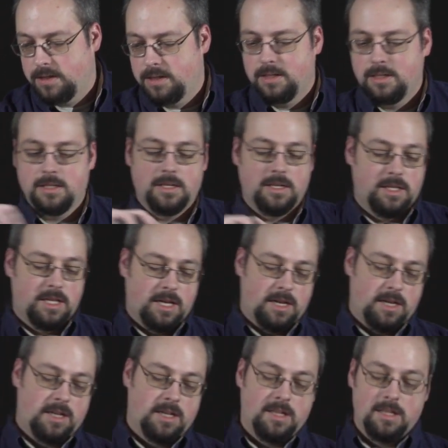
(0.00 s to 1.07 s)
And
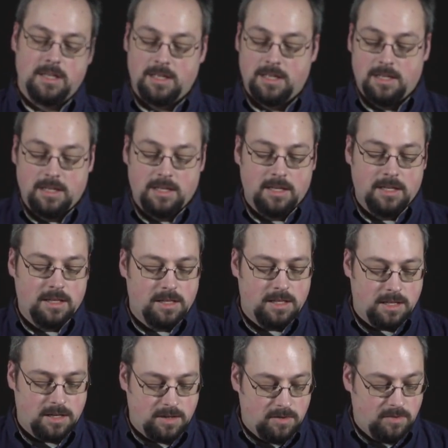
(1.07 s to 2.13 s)
then
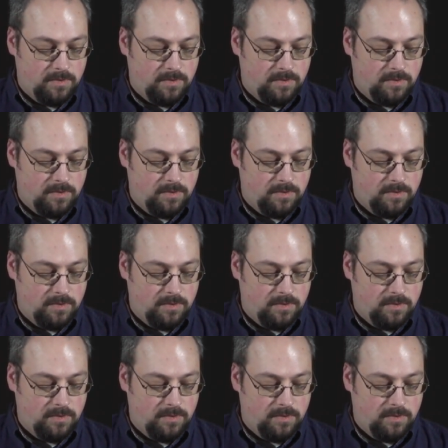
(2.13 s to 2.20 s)
the new